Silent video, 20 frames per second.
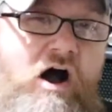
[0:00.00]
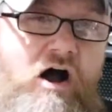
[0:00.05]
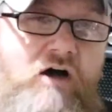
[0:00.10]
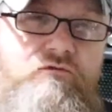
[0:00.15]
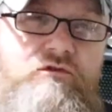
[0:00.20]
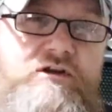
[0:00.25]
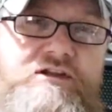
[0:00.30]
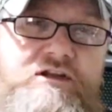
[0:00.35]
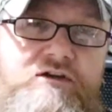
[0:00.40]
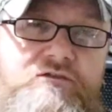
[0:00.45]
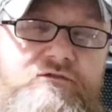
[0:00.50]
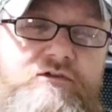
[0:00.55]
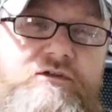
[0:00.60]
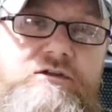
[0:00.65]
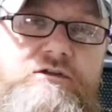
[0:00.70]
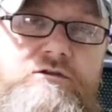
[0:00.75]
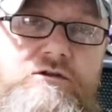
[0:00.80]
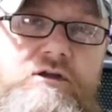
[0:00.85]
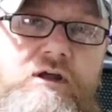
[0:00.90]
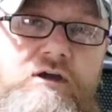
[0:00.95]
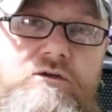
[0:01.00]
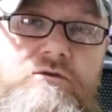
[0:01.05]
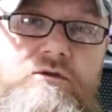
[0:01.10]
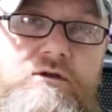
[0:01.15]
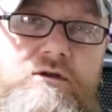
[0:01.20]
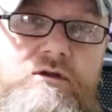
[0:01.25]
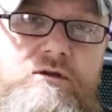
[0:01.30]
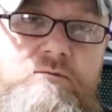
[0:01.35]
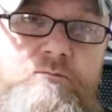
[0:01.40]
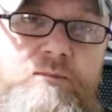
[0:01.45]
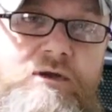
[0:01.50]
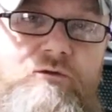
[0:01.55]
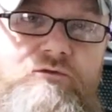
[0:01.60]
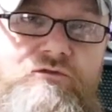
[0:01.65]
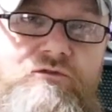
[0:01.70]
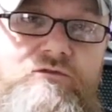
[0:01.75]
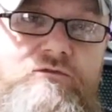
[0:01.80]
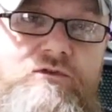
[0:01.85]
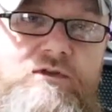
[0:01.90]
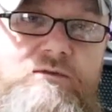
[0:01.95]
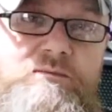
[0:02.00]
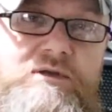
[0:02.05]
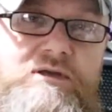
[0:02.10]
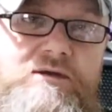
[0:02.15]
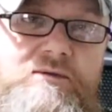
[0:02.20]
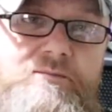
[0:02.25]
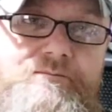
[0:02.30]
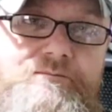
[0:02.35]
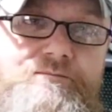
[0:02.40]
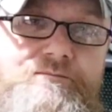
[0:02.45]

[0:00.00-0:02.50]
I really don't think you know Belgian witbier.